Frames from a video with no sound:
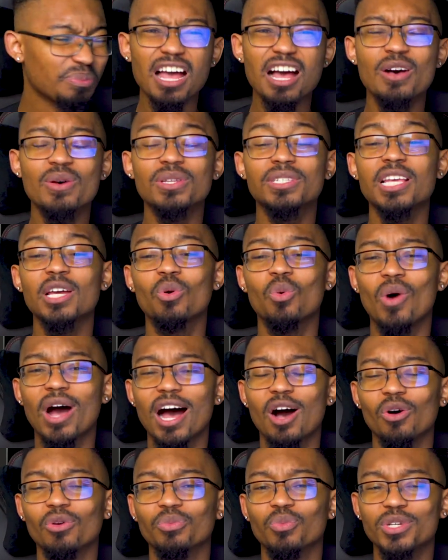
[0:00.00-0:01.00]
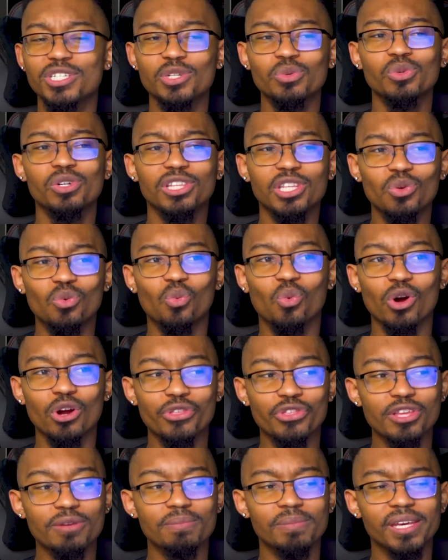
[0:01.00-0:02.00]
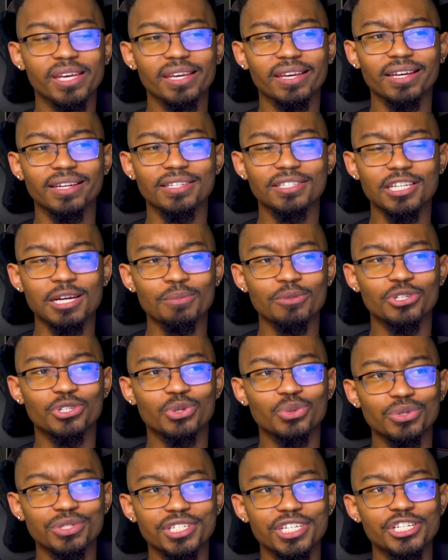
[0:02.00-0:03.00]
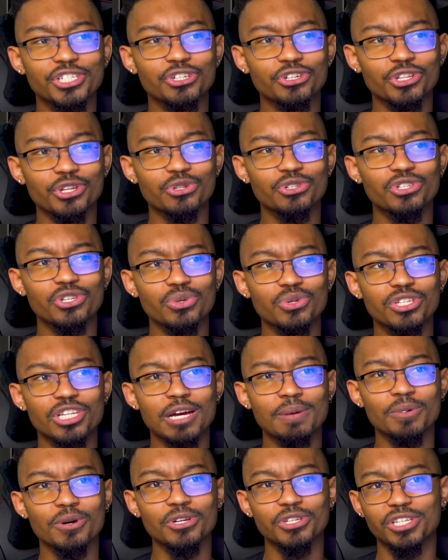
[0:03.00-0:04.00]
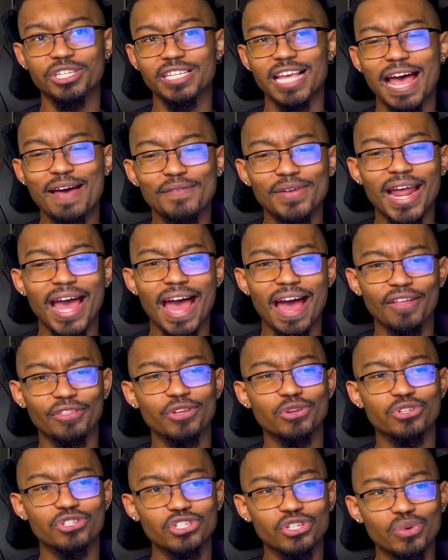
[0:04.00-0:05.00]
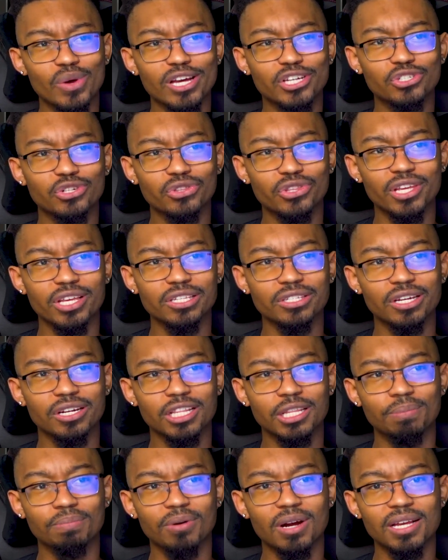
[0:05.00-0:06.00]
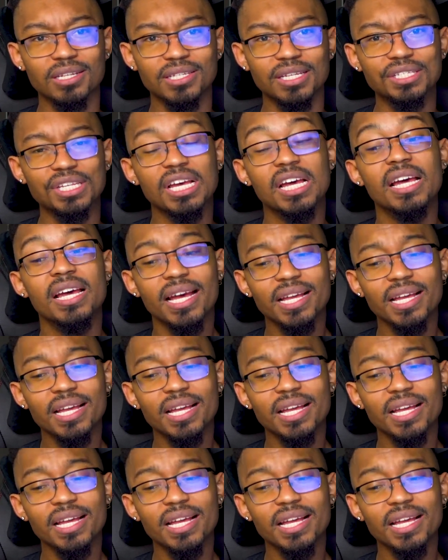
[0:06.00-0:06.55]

I was like, wow, was it really worth it being a summer school teacher those 2 summers? Because having to add those 2 extra things onto the process.